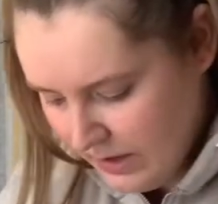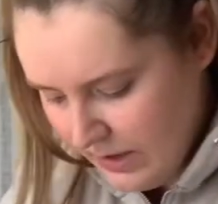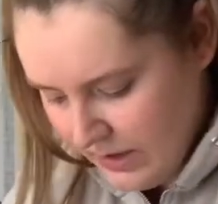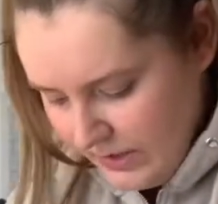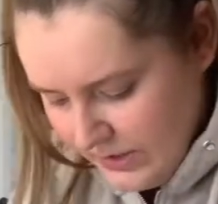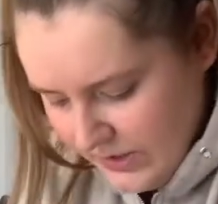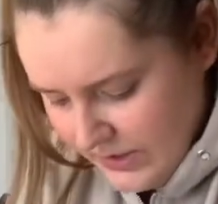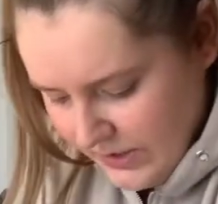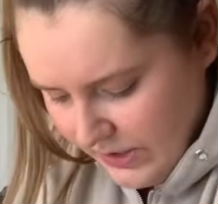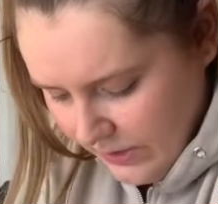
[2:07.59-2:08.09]

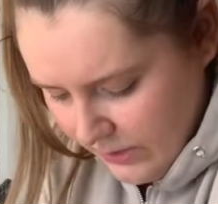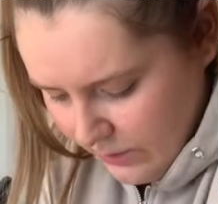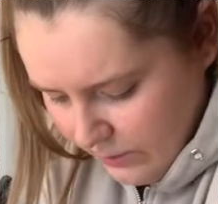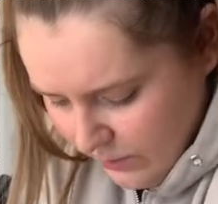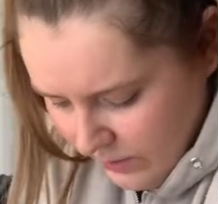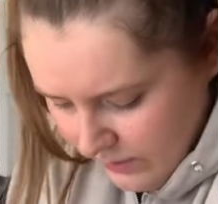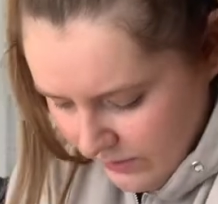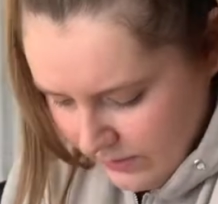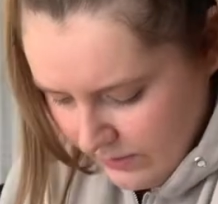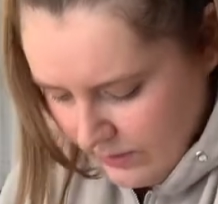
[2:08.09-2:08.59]

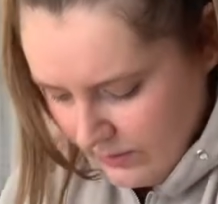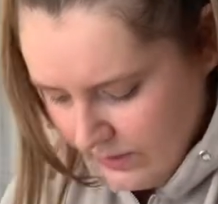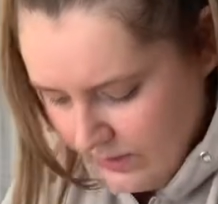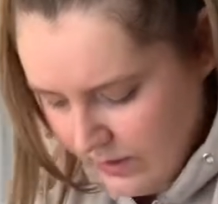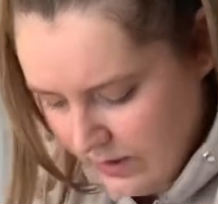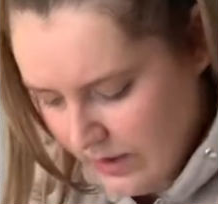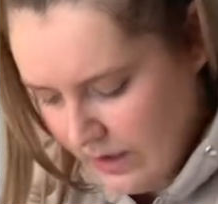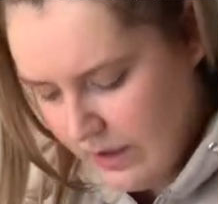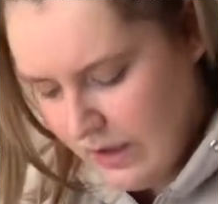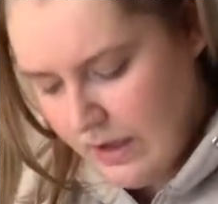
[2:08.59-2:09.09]
So
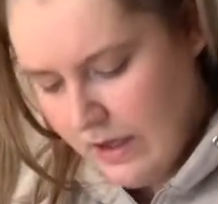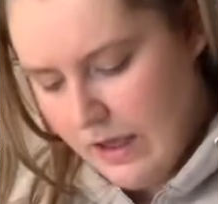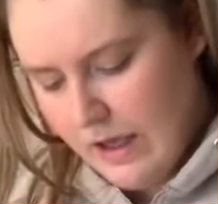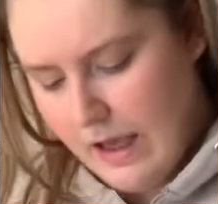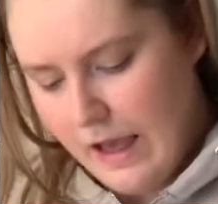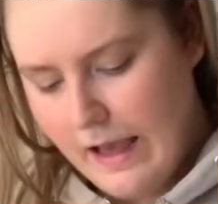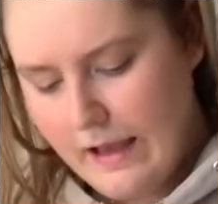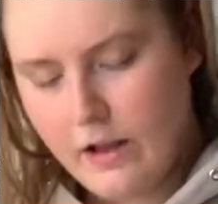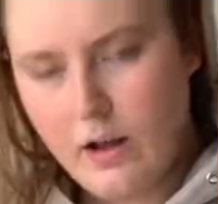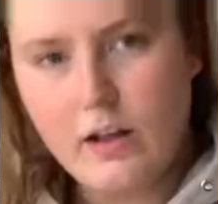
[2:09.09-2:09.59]

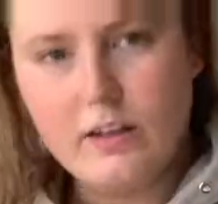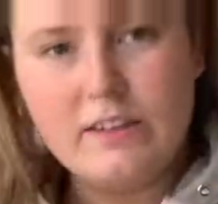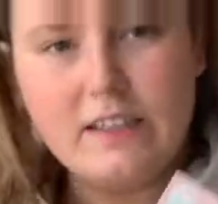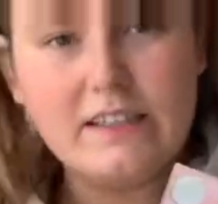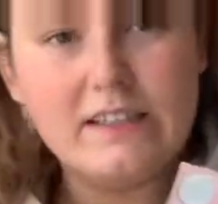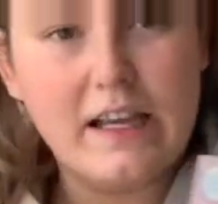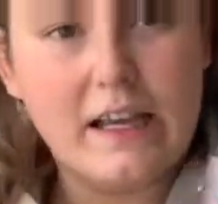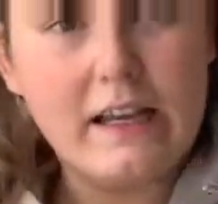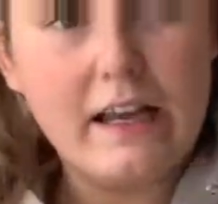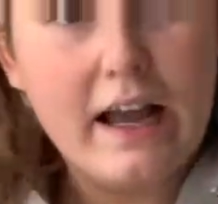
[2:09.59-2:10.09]
I got these
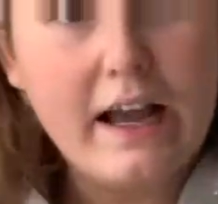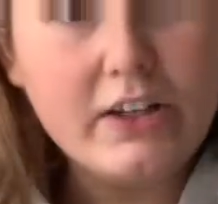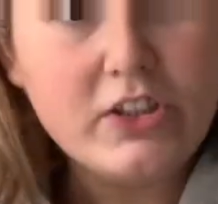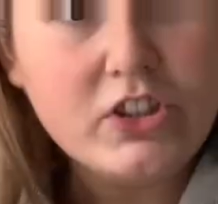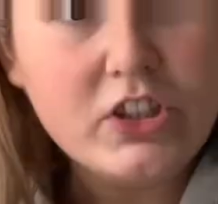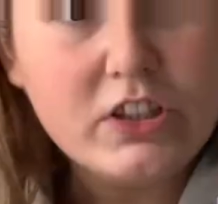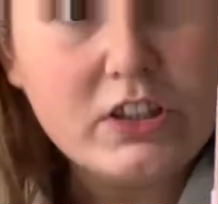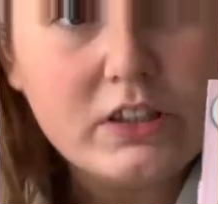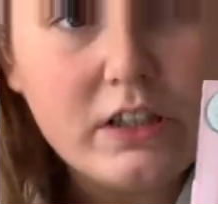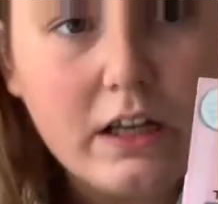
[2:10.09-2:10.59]

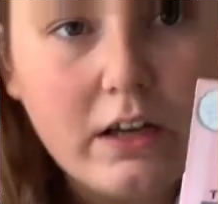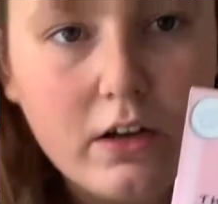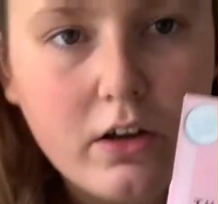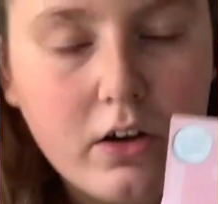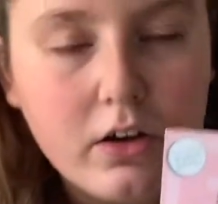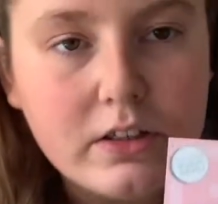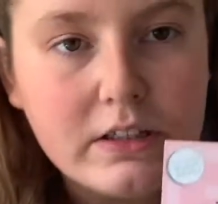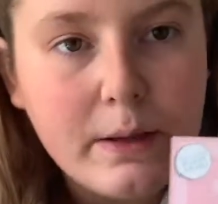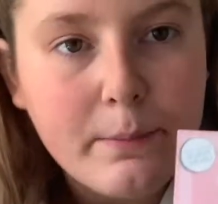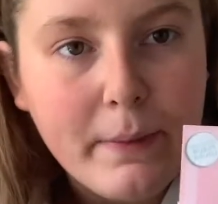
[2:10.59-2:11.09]
eyelashes
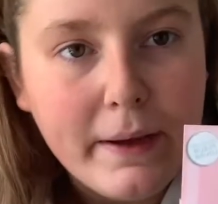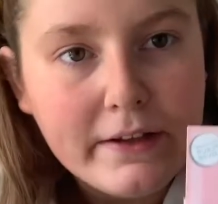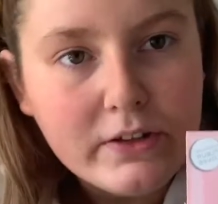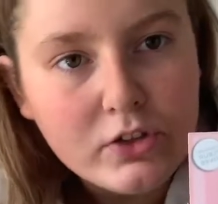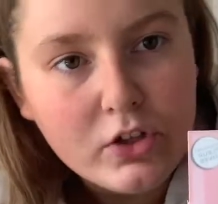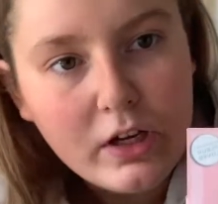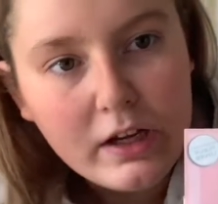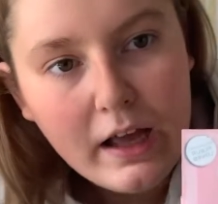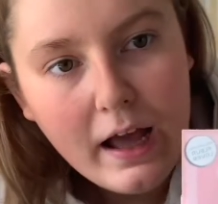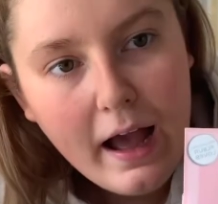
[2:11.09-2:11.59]
because I might do
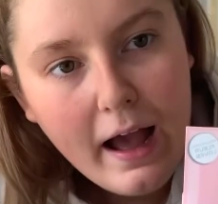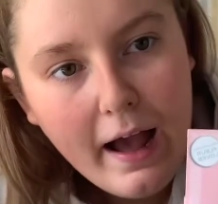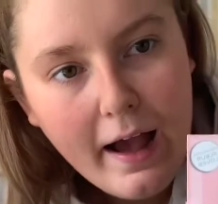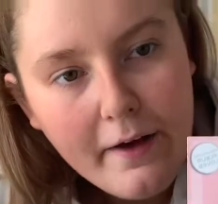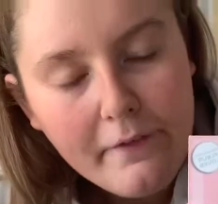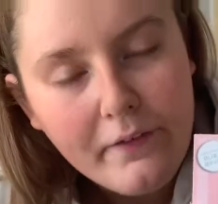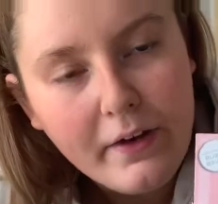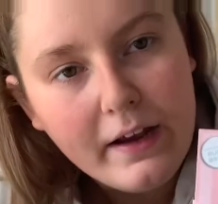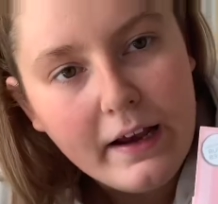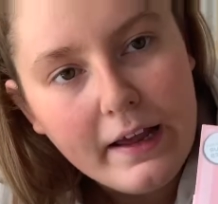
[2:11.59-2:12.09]
like a half
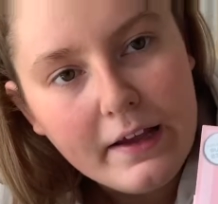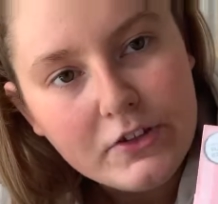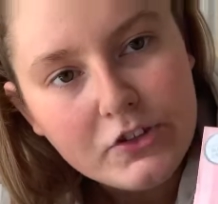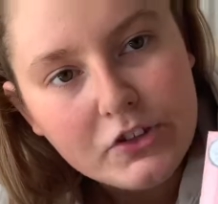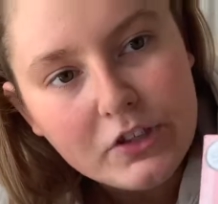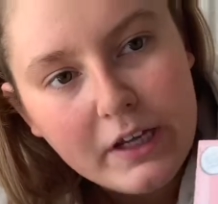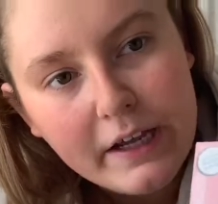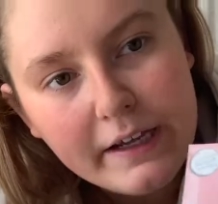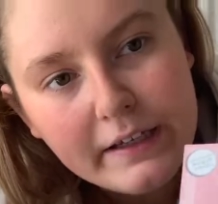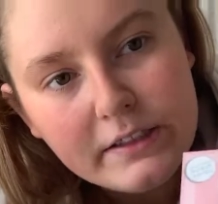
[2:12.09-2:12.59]
eyelash
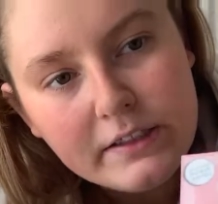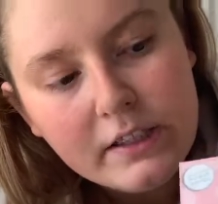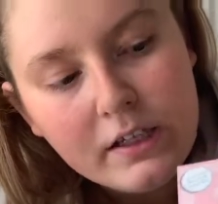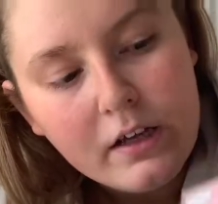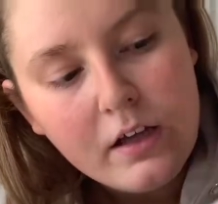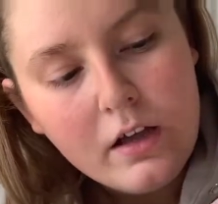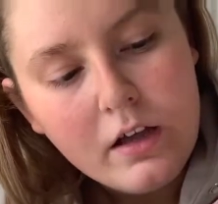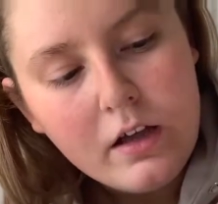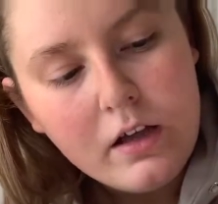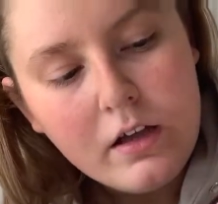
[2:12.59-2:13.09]
tonight.
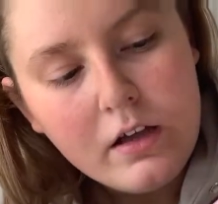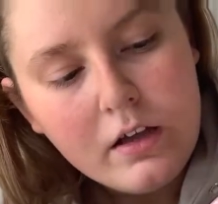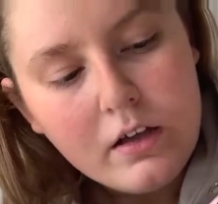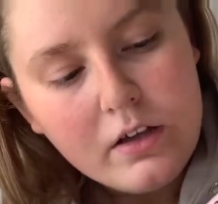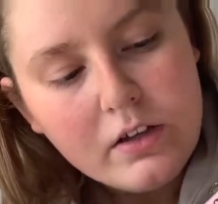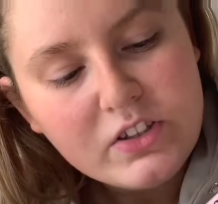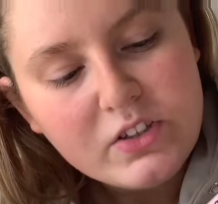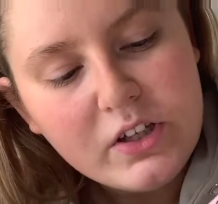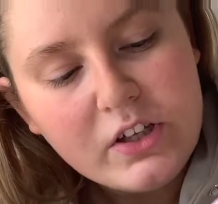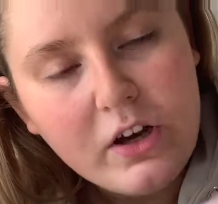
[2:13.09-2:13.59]

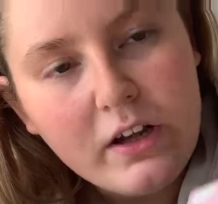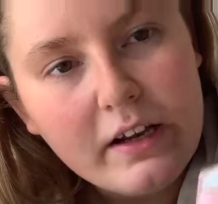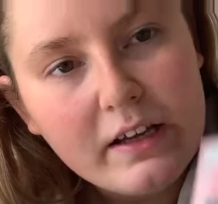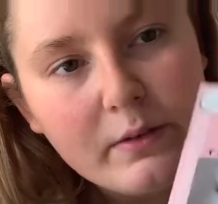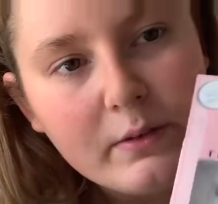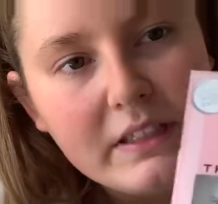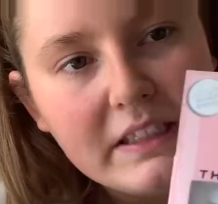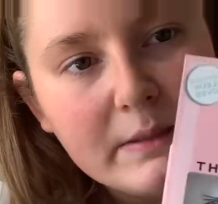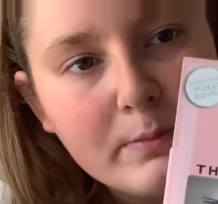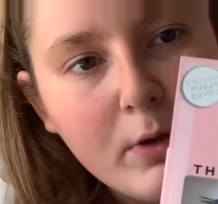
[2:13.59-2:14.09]
So I got like
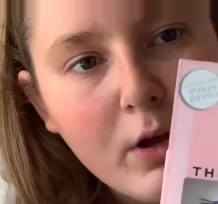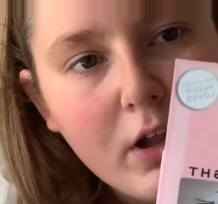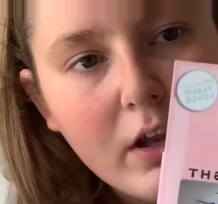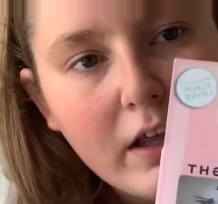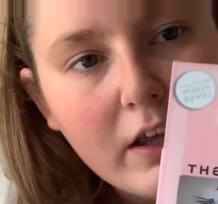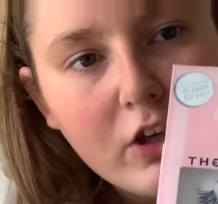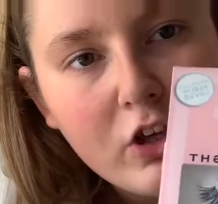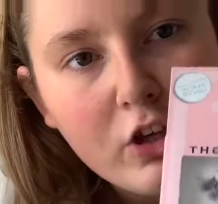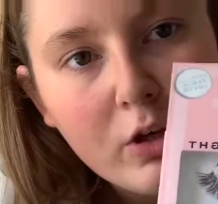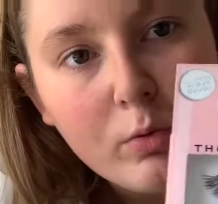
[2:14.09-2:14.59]
these small
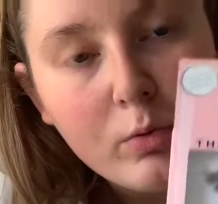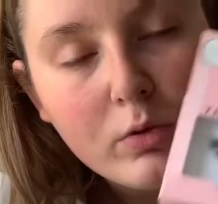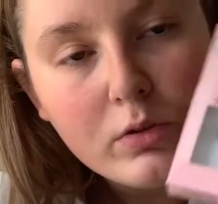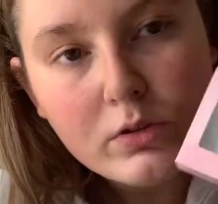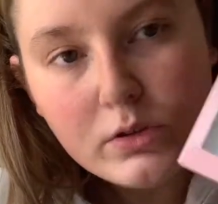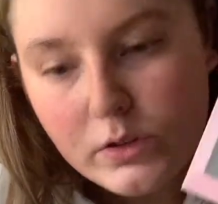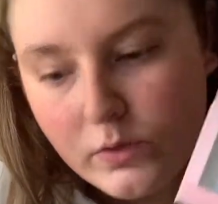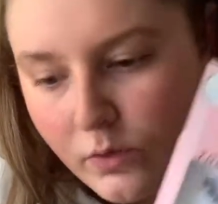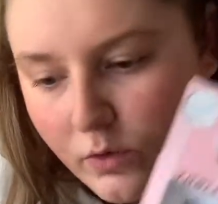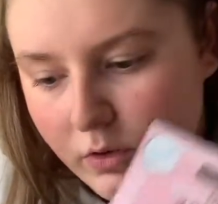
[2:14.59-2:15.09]
cute
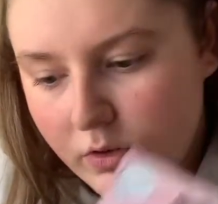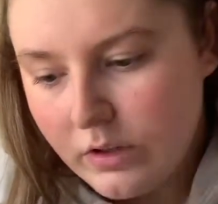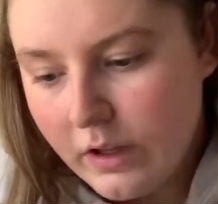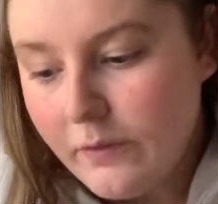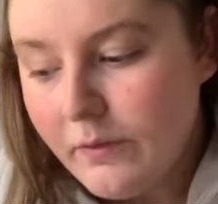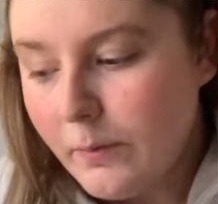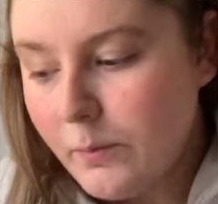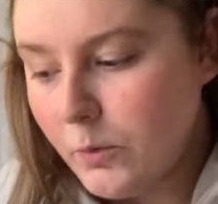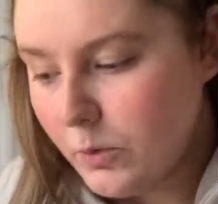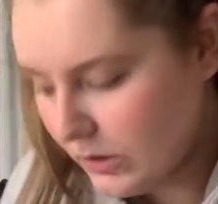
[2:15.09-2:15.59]
ones for if
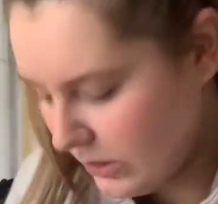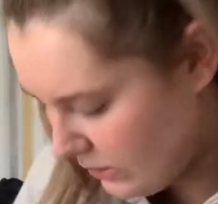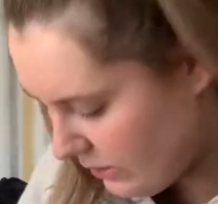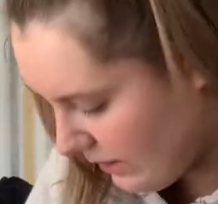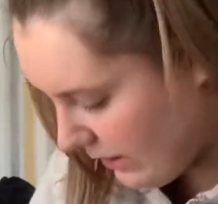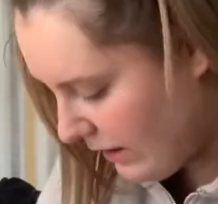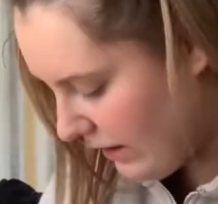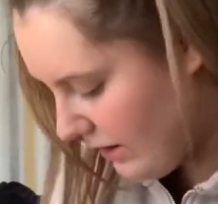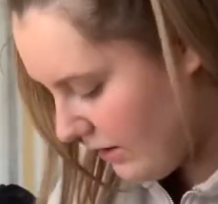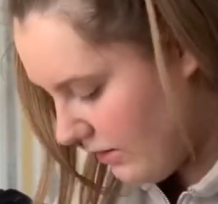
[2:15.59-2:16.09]
I'm gonna do an
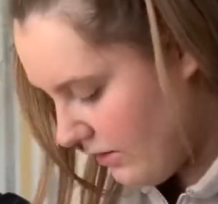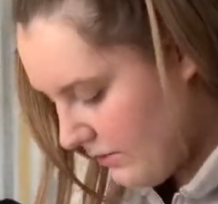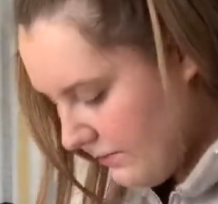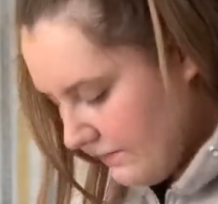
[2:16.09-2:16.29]
ear.